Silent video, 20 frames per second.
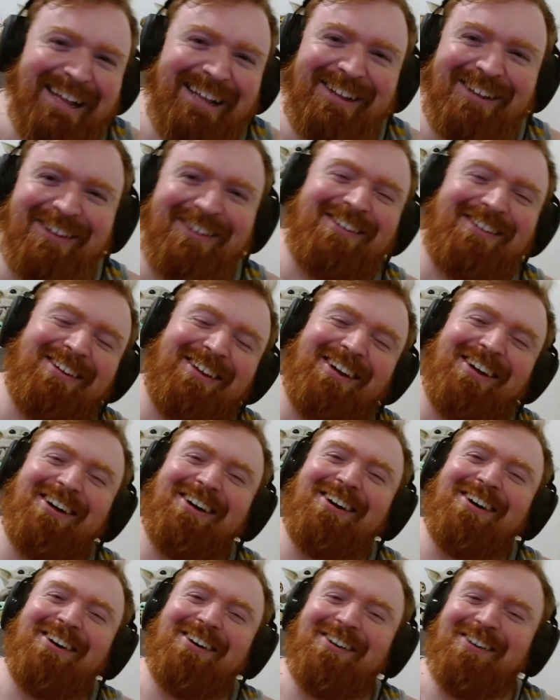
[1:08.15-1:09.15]

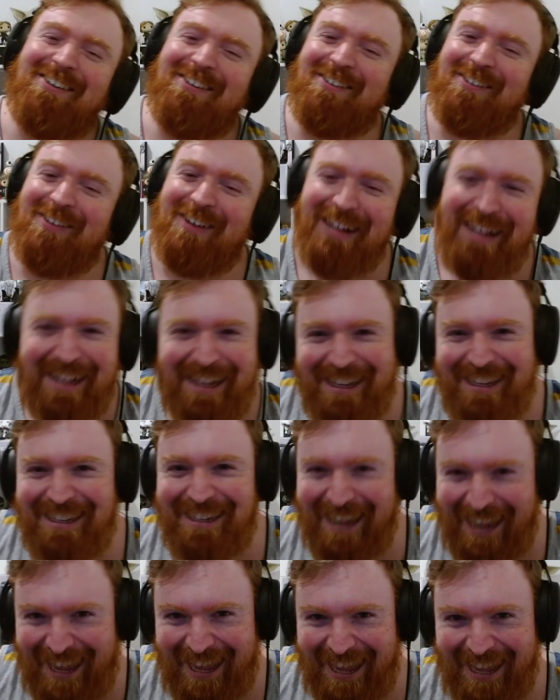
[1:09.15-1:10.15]
So
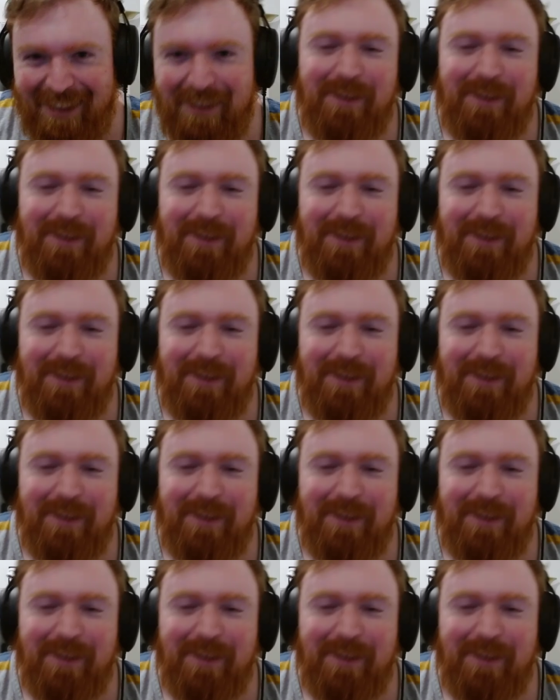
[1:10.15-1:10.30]
yeah.